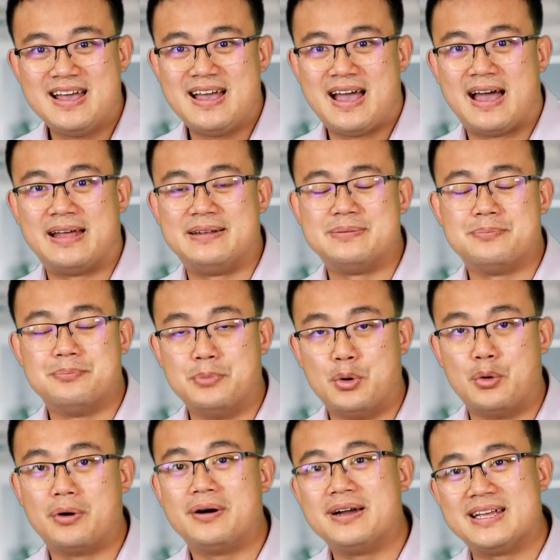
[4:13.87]
and
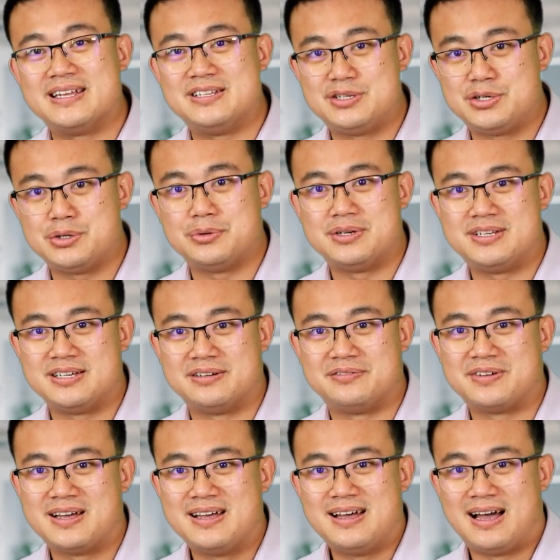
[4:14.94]
more intuitive
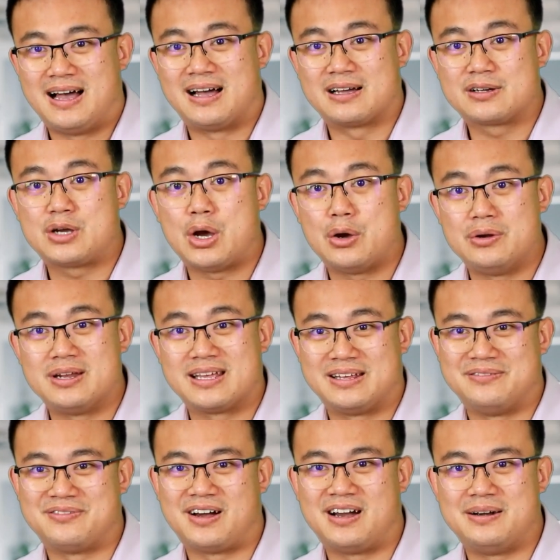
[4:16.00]
uh, coding
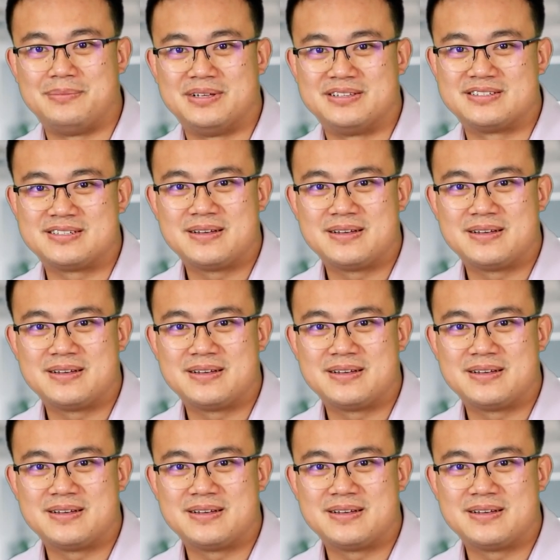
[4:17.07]
environments.